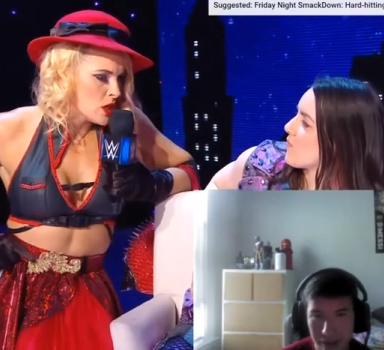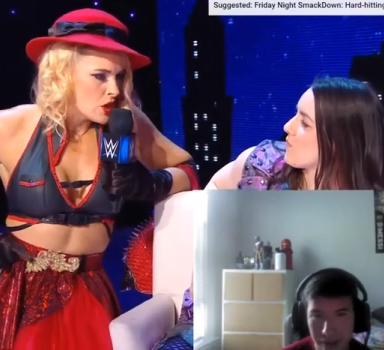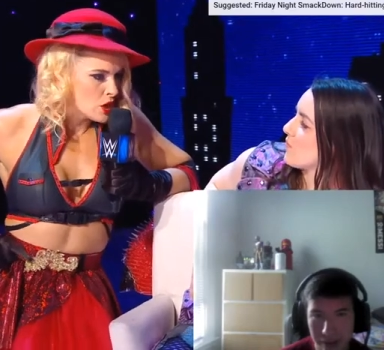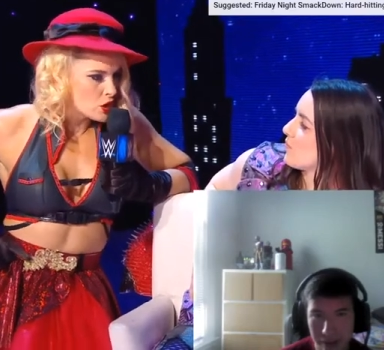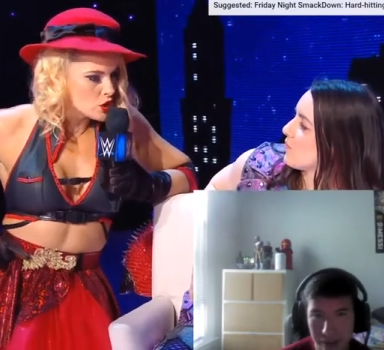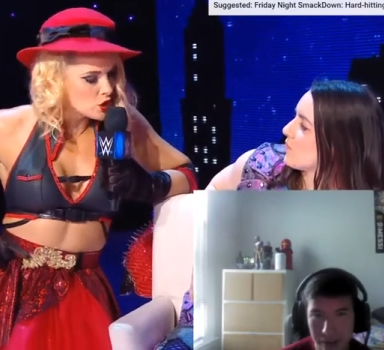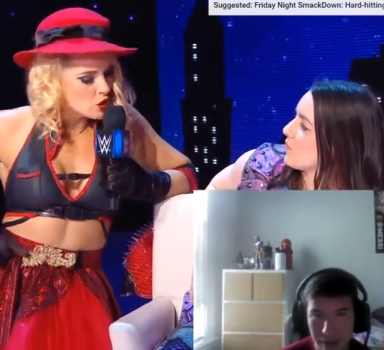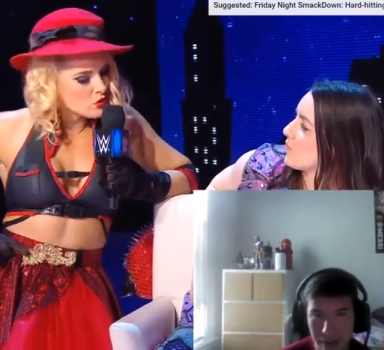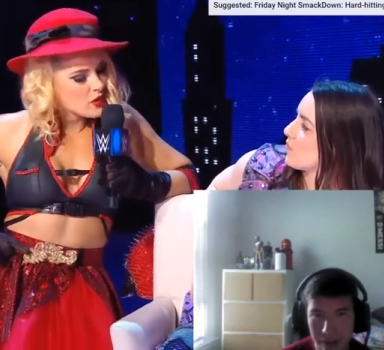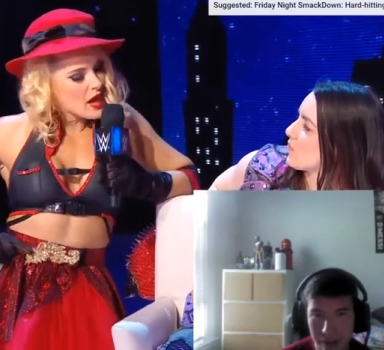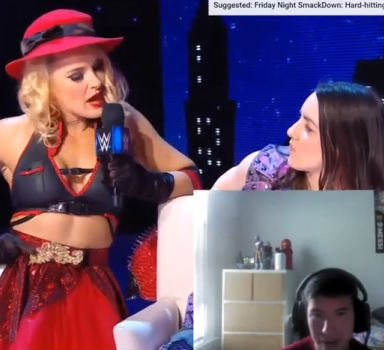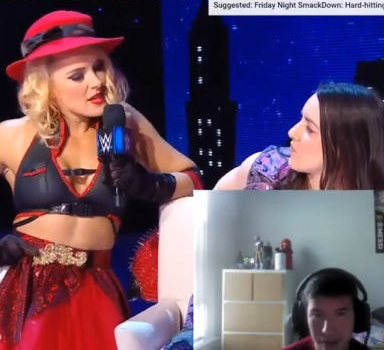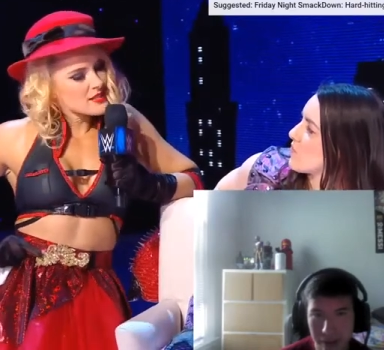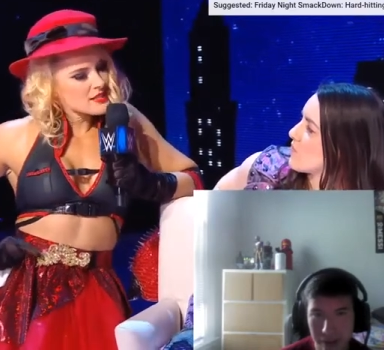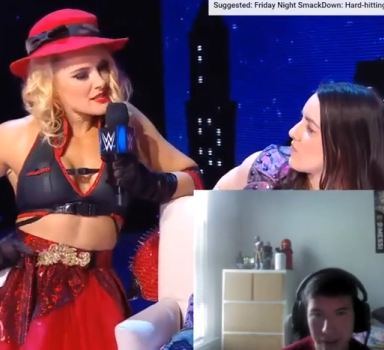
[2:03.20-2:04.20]
Speaker 1: You're too
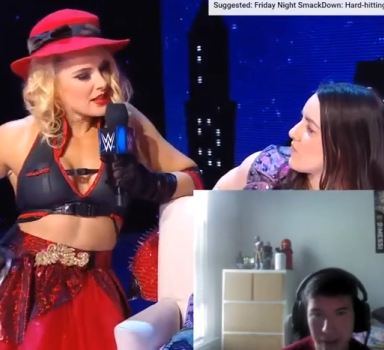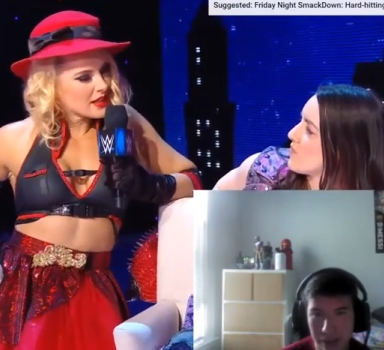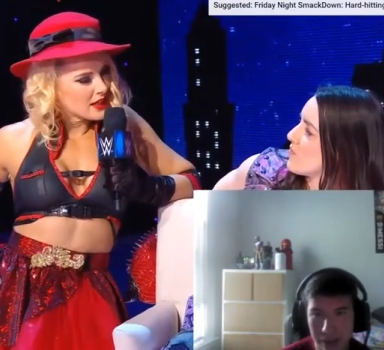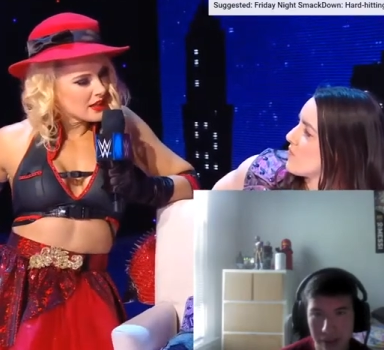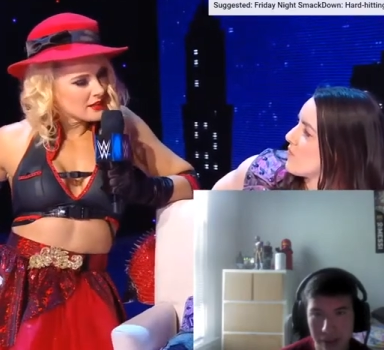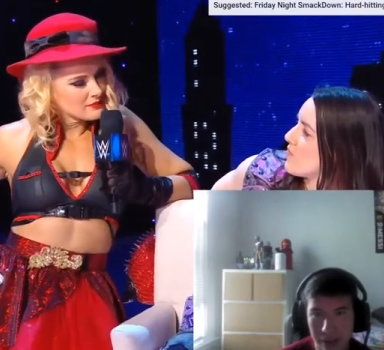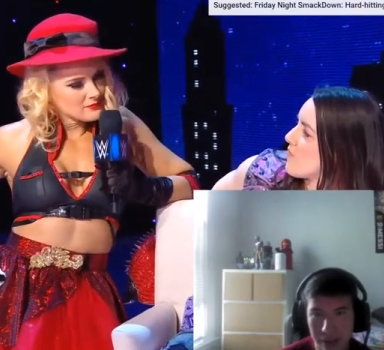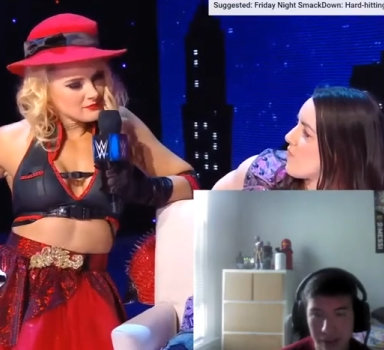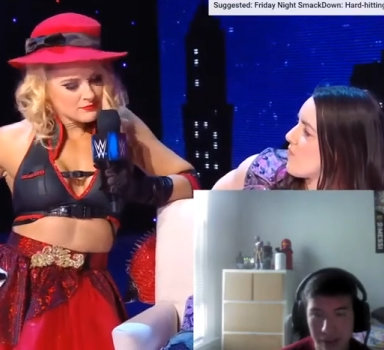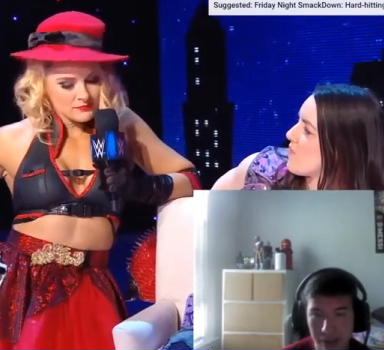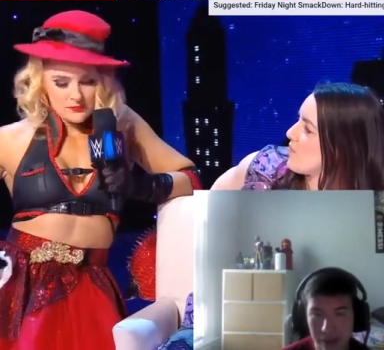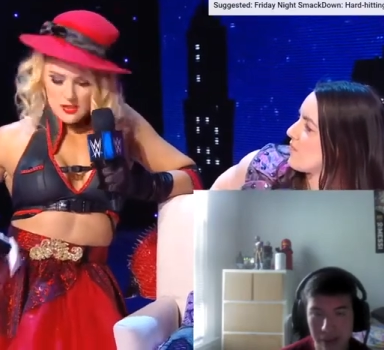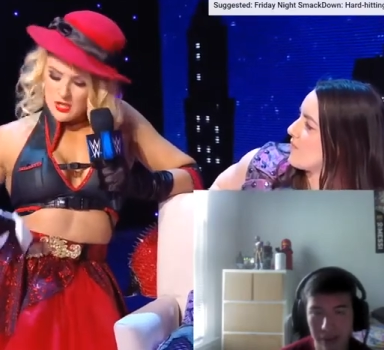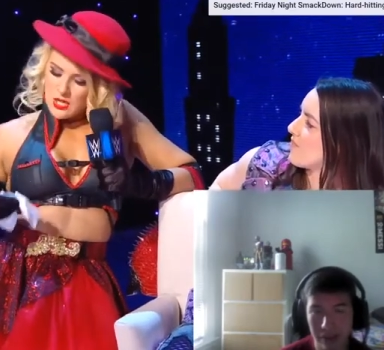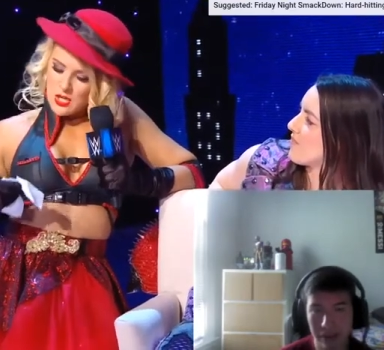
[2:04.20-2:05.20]
nice, Nikki.
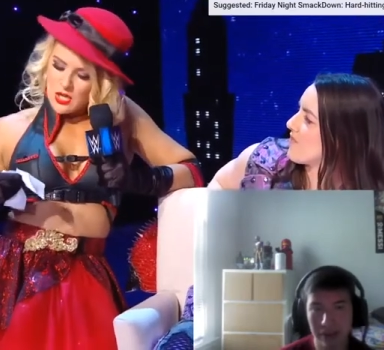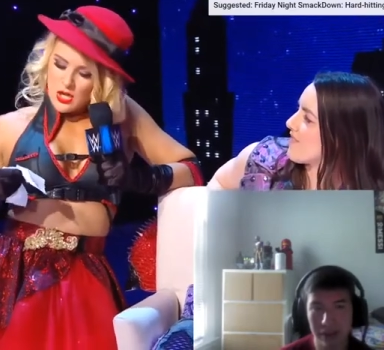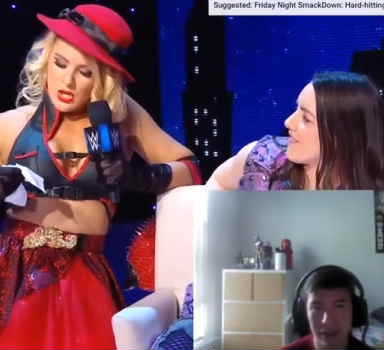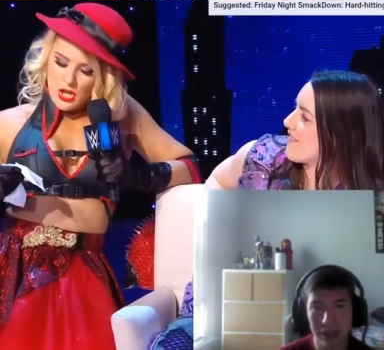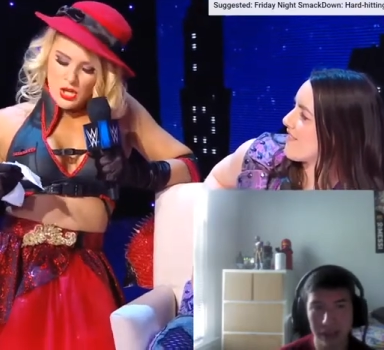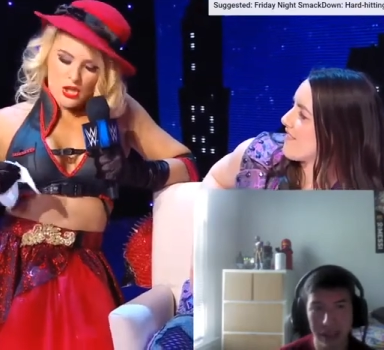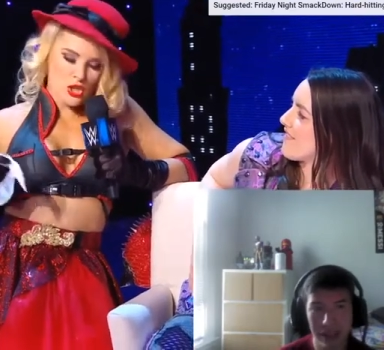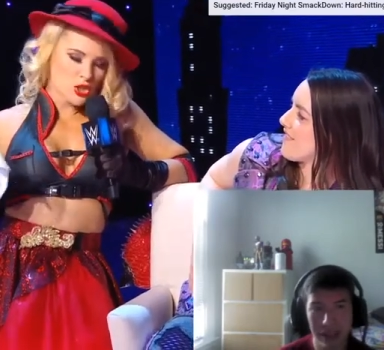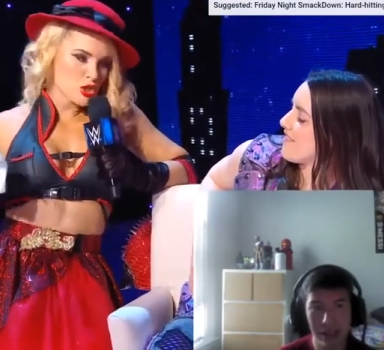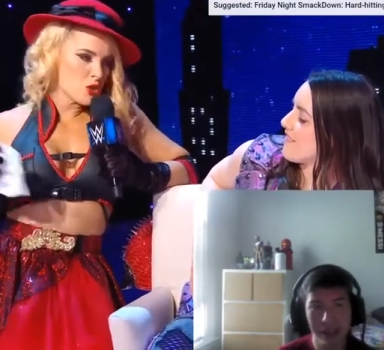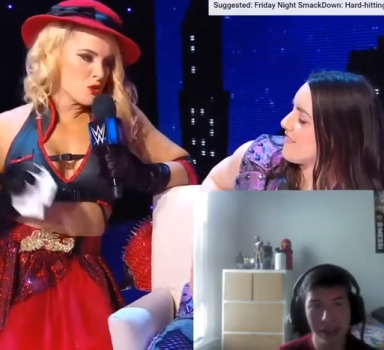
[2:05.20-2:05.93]
You're too